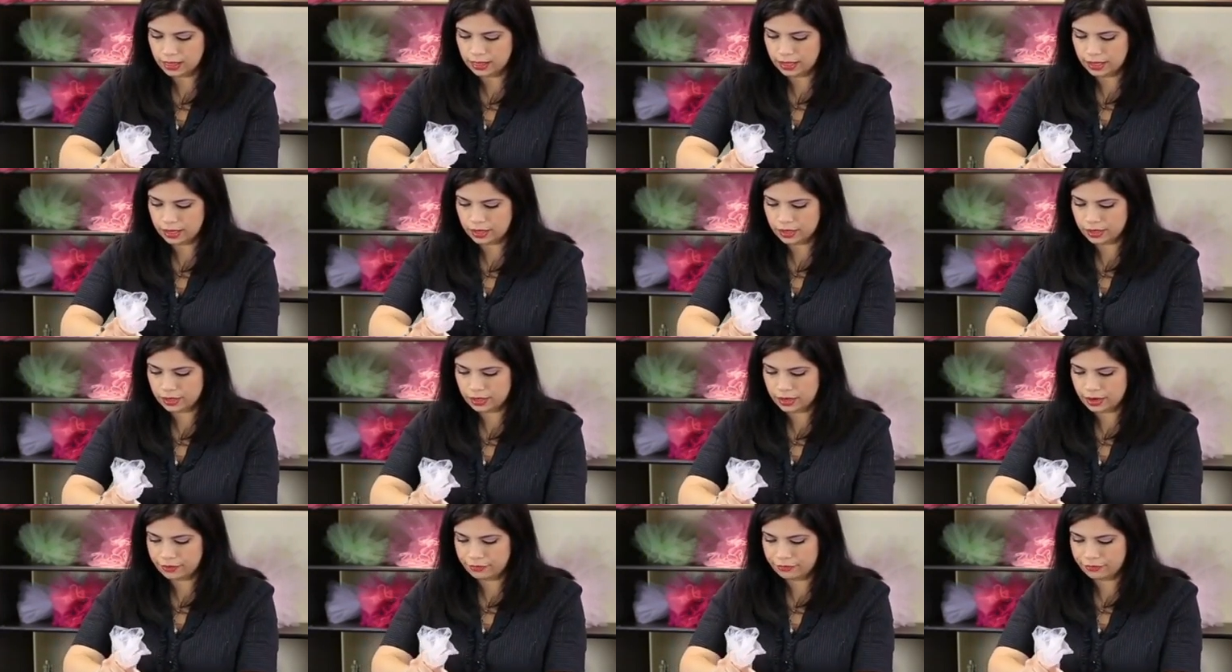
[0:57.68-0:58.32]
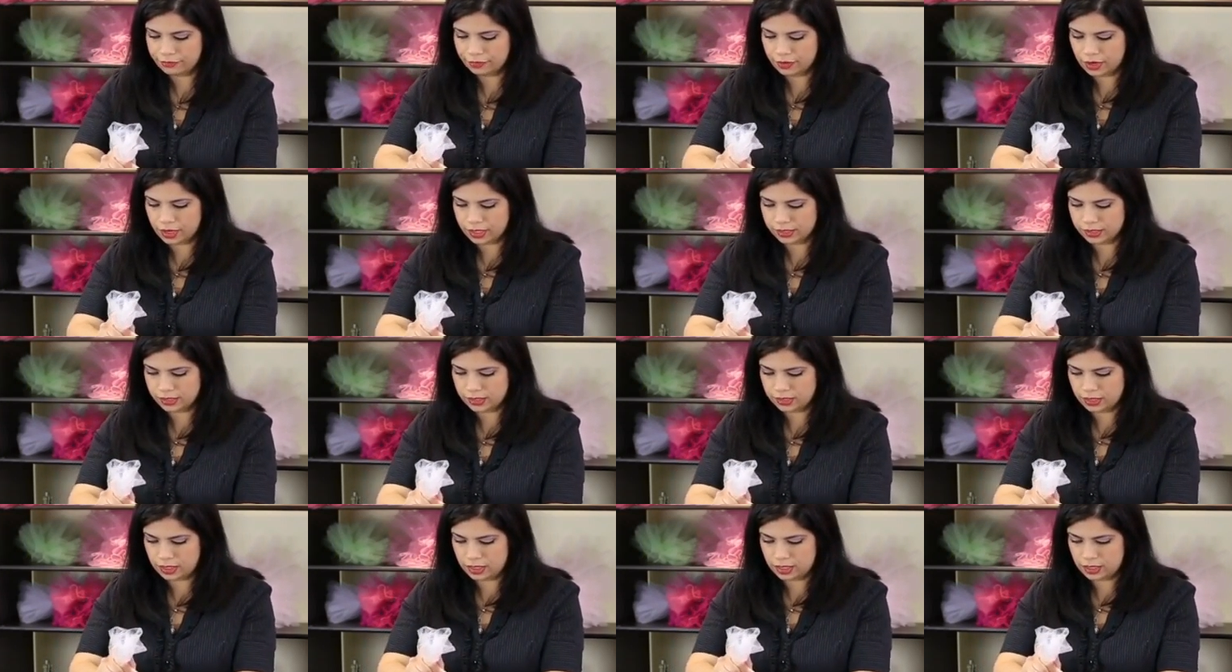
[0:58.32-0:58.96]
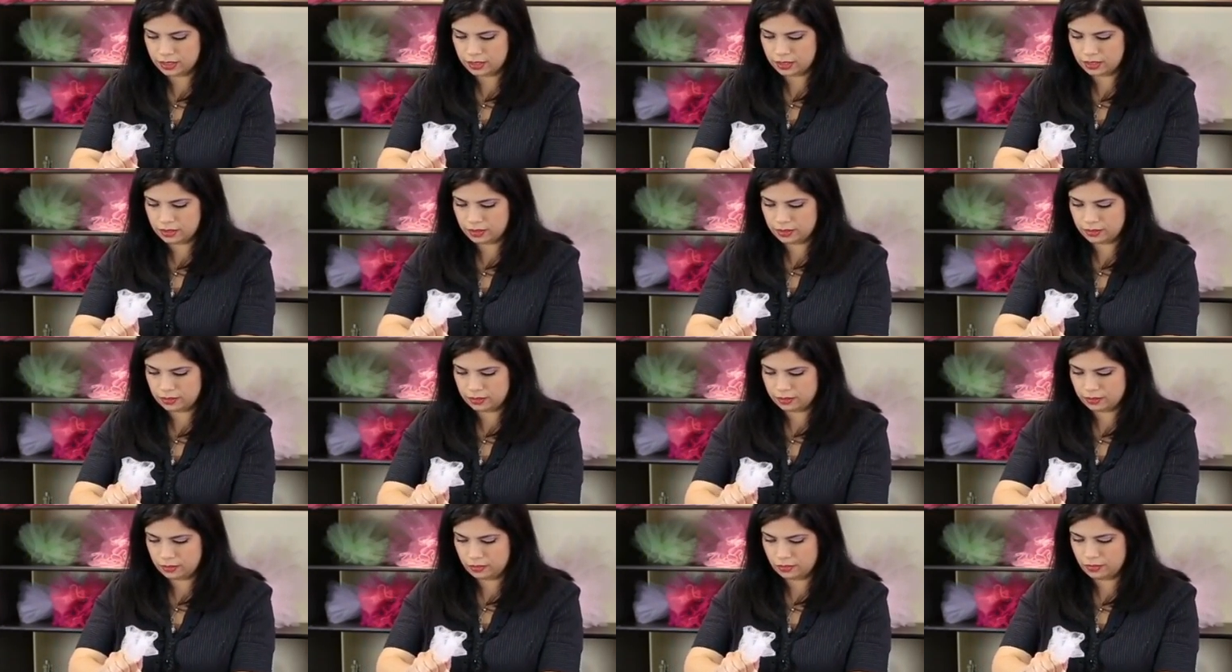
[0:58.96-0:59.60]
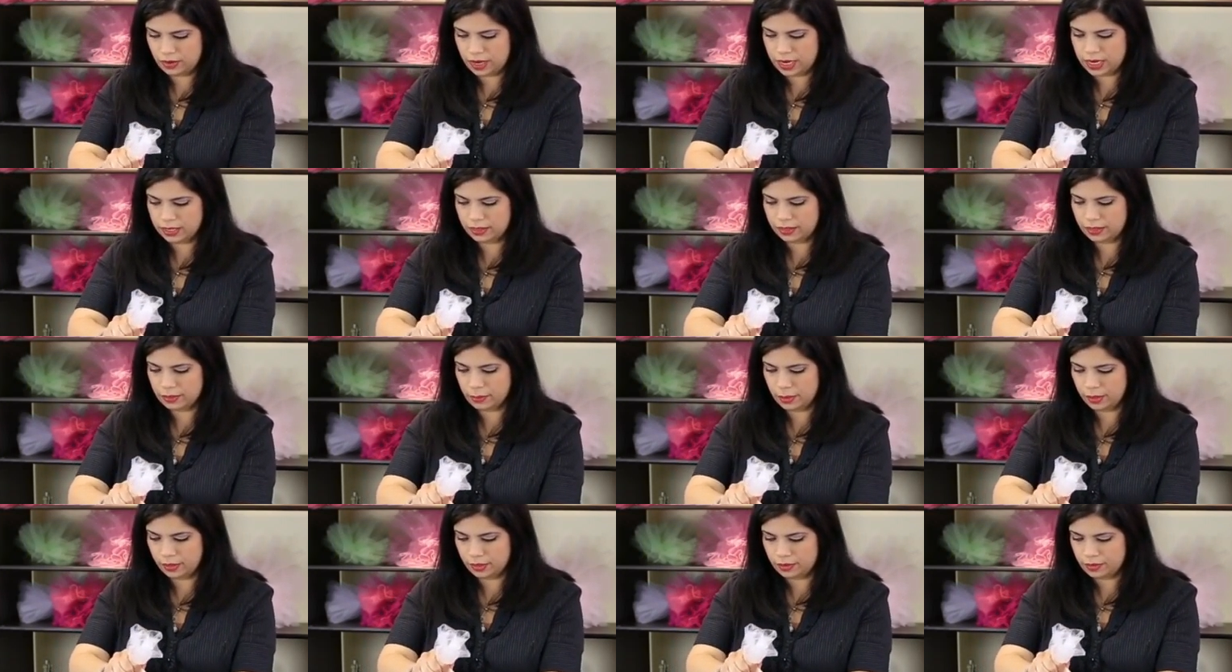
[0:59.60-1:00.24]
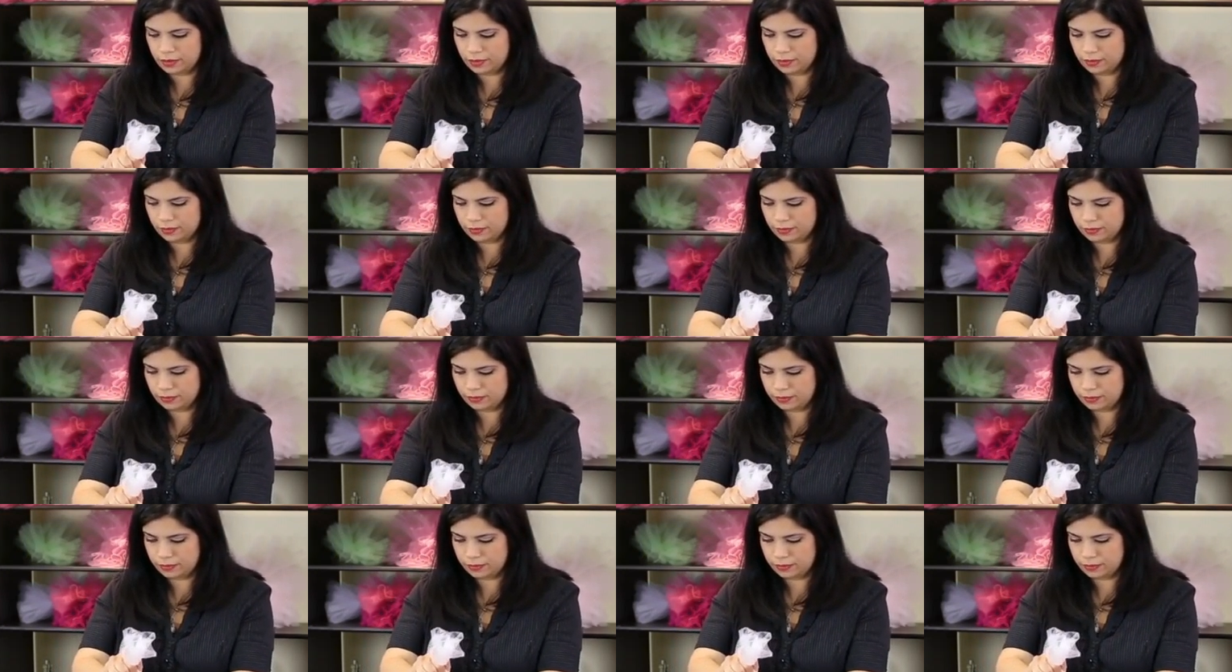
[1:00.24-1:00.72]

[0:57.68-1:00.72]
a layer of frosting right in the middle.